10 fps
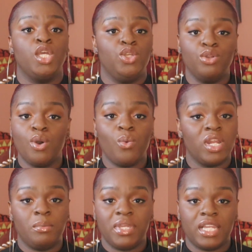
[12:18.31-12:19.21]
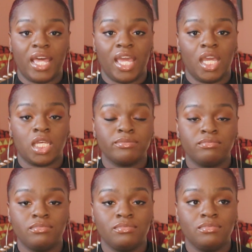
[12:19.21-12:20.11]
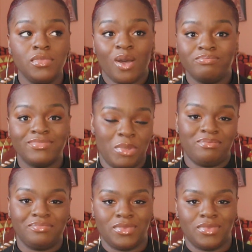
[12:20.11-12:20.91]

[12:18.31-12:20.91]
You don't want to be like, okay.